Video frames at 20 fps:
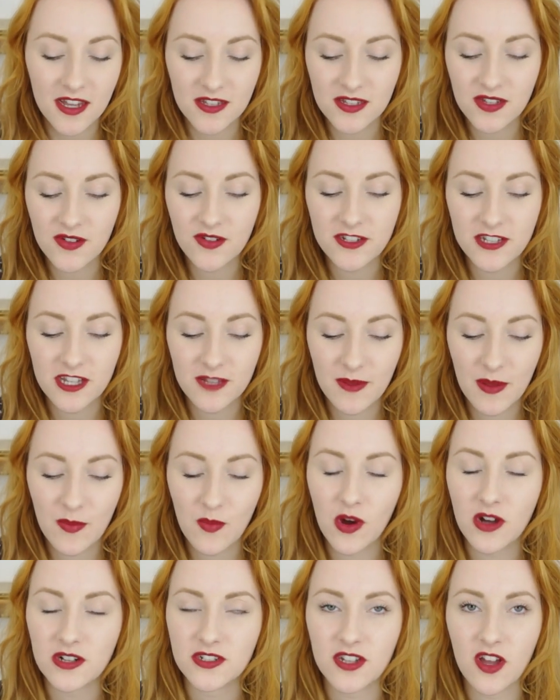as soon as it's
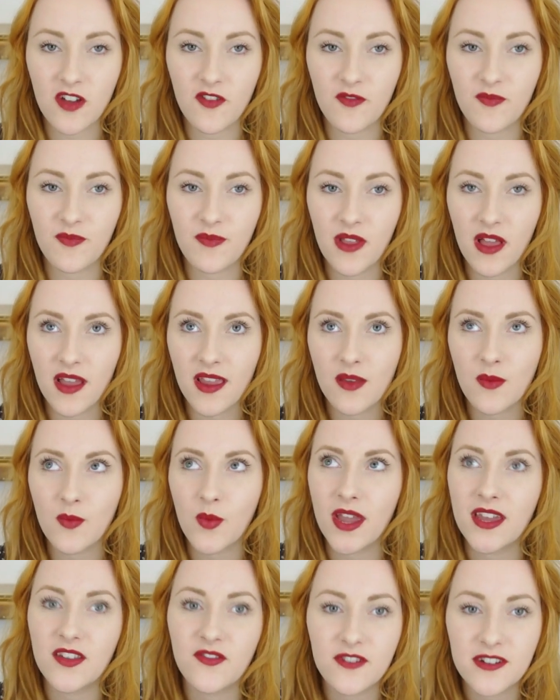been washed, I've like
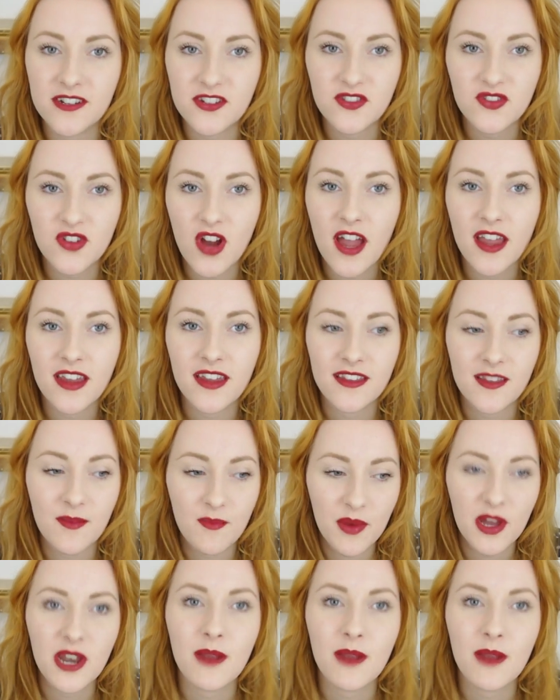waited for it to dry and then